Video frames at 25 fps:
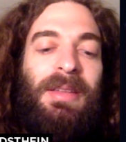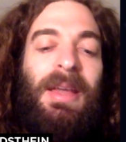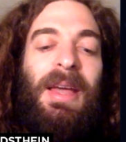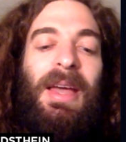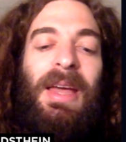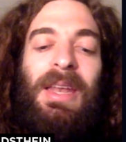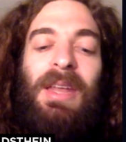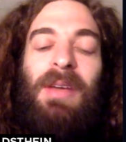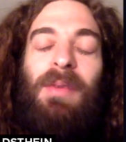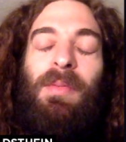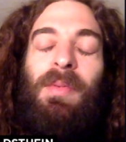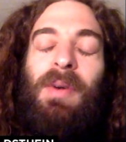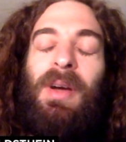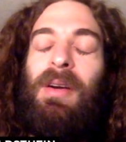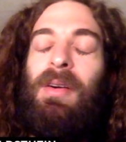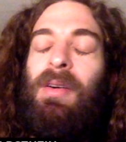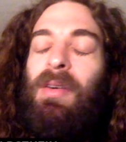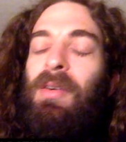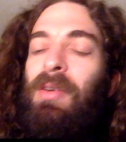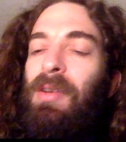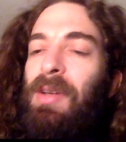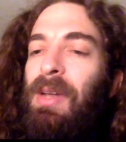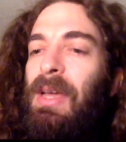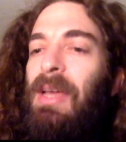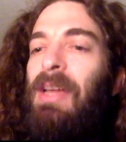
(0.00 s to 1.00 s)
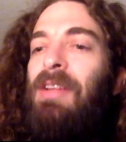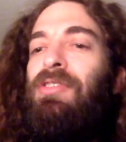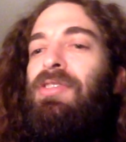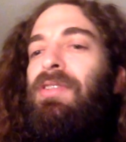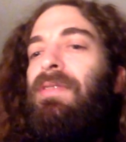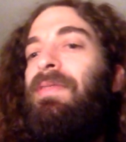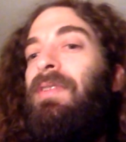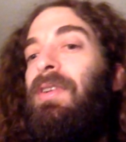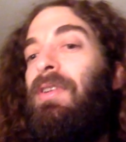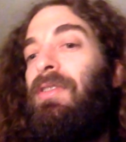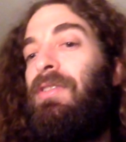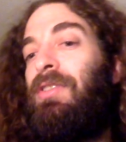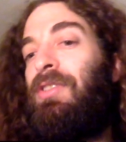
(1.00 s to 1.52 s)
anywhere on each
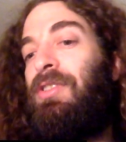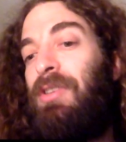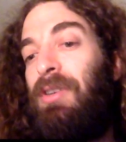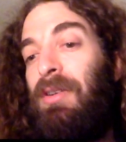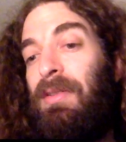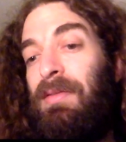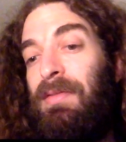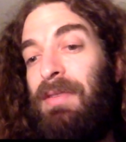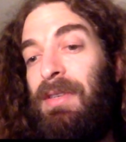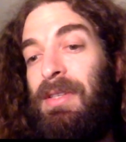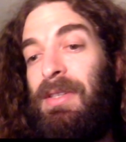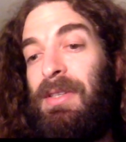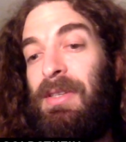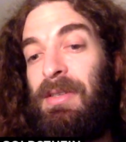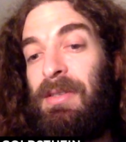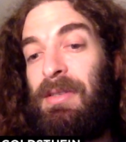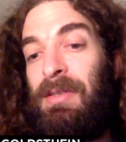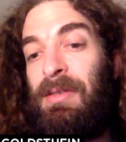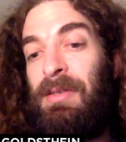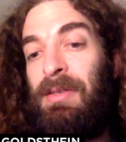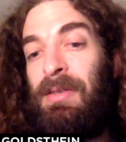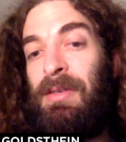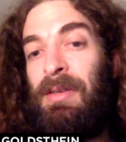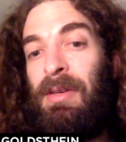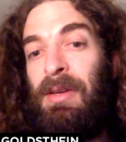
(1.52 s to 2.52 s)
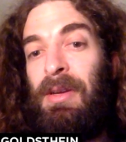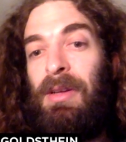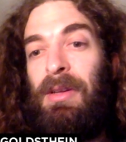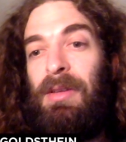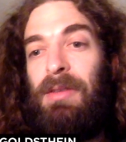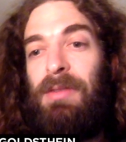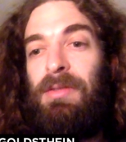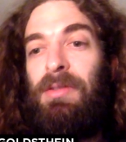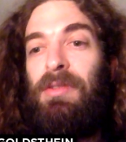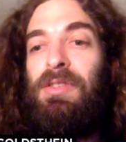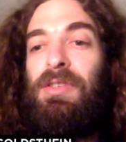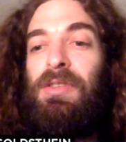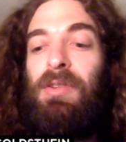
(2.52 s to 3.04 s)
of your services.
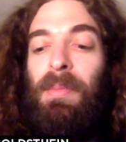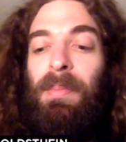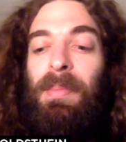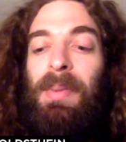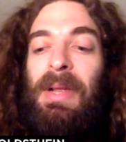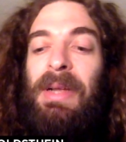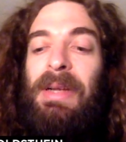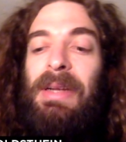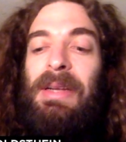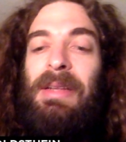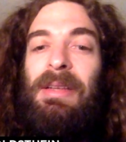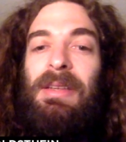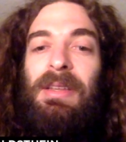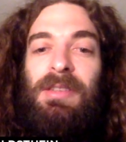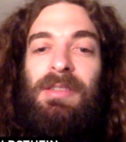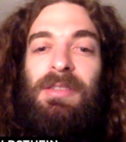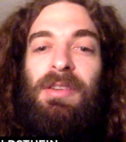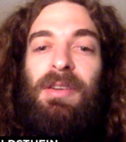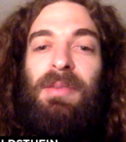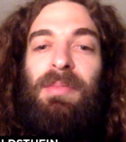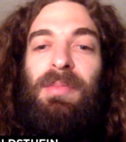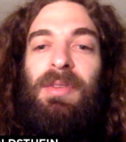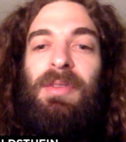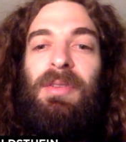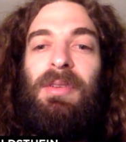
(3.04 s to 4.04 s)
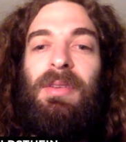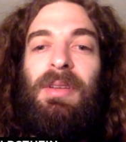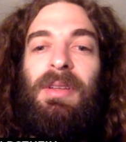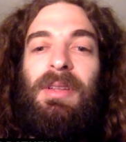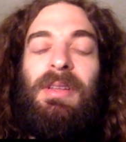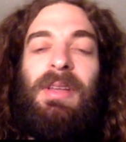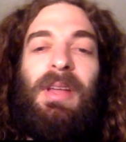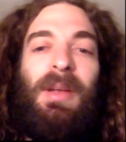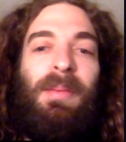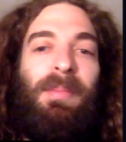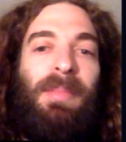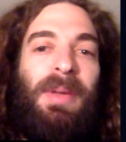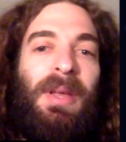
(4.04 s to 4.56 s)
So it's completely distributed.
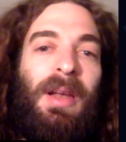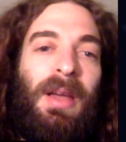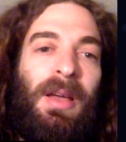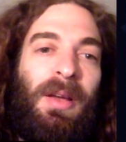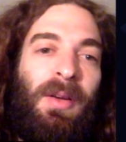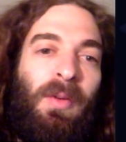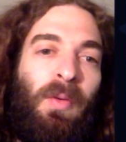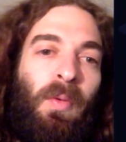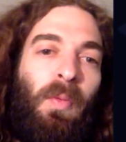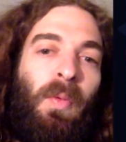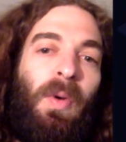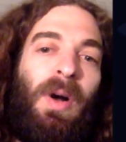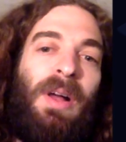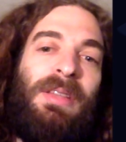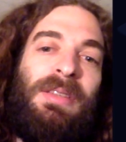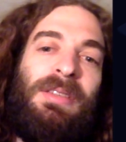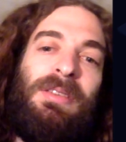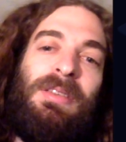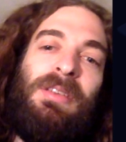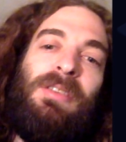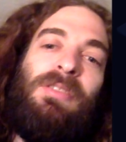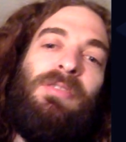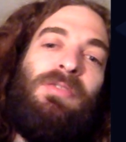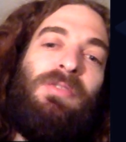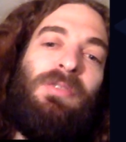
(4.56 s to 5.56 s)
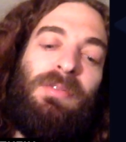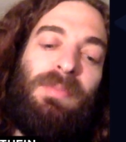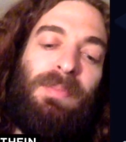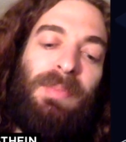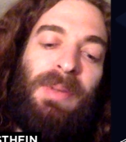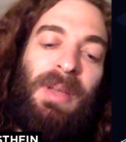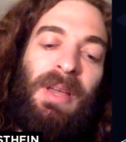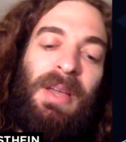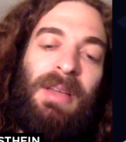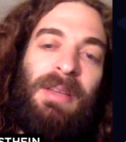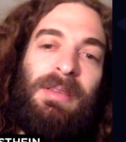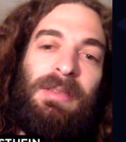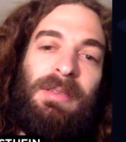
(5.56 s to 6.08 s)
It can be like one central
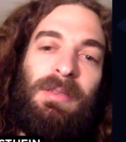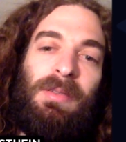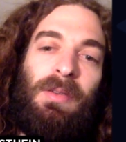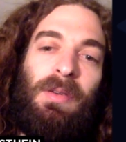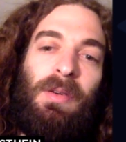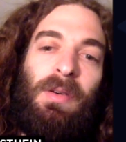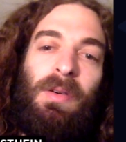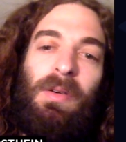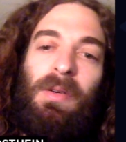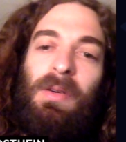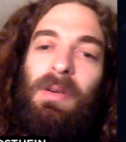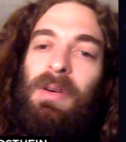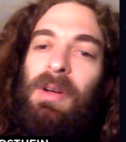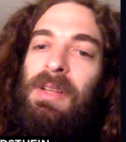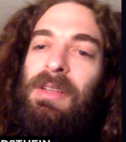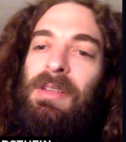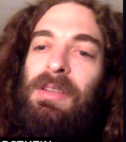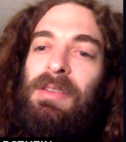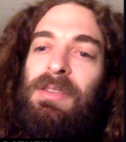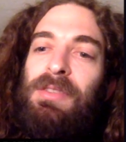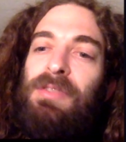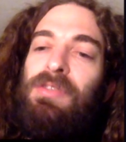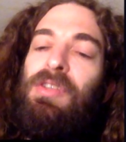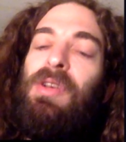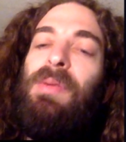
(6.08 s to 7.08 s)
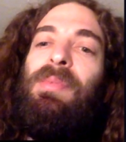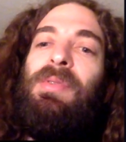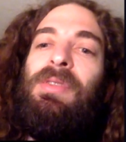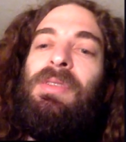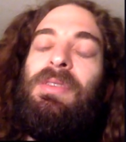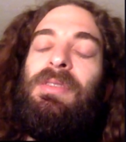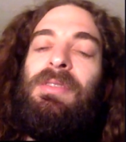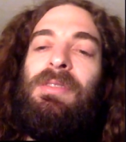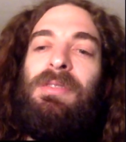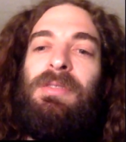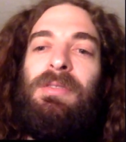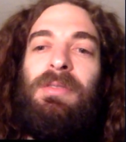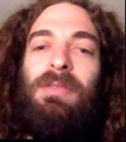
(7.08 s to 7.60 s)
place or a
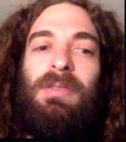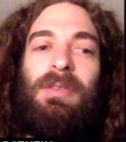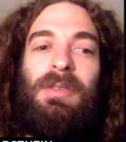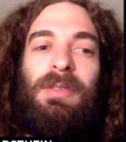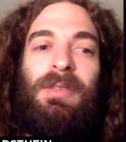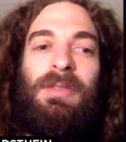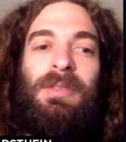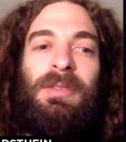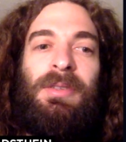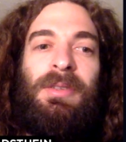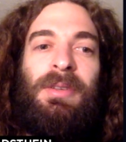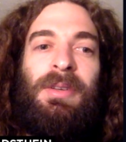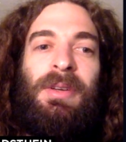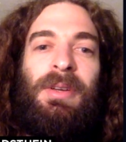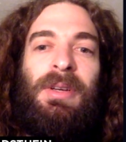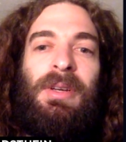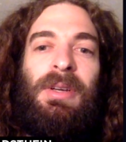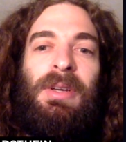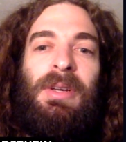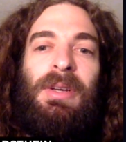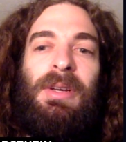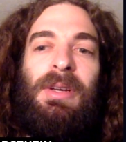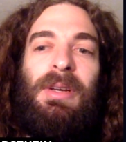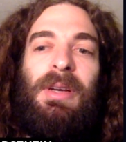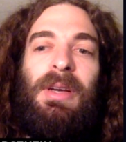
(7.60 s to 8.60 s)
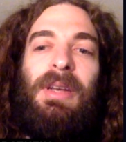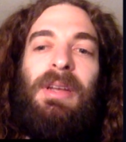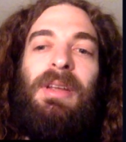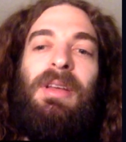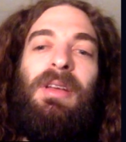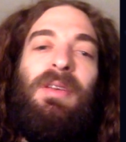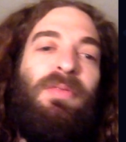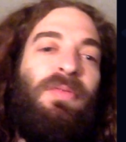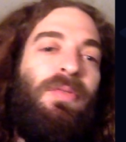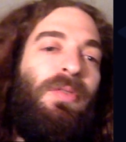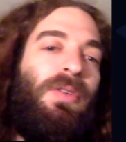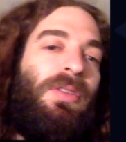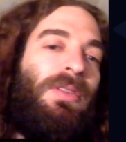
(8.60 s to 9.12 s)
distributed source. And
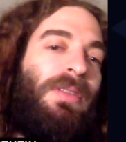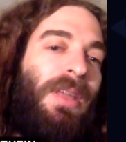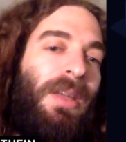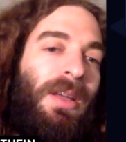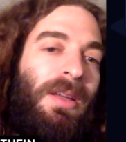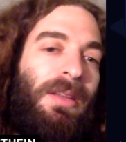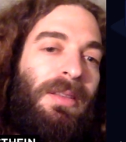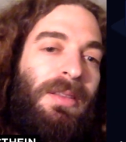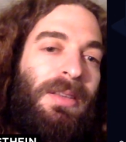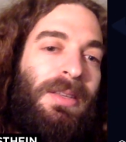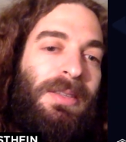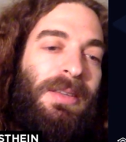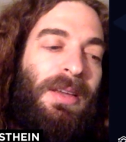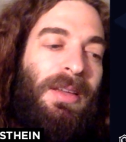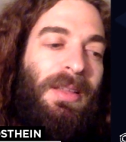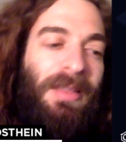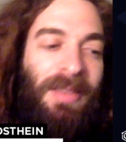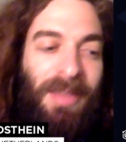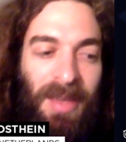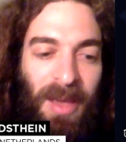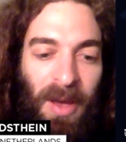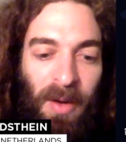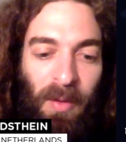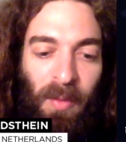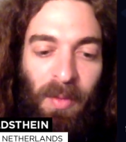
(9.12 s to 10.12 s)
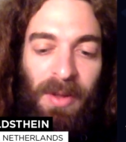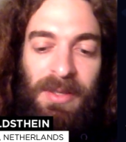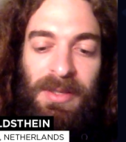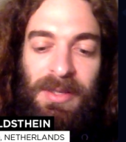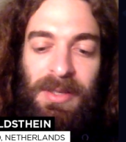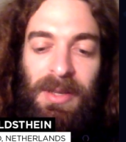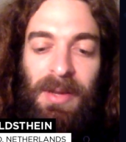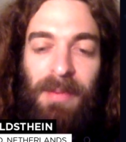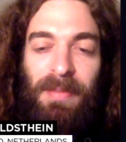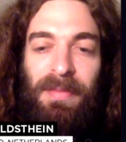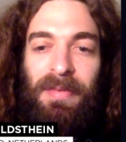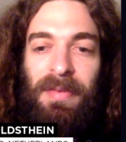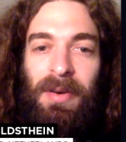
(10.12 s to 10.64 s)
if we take this idea one
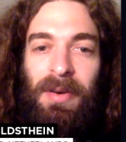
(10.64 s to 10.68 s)
step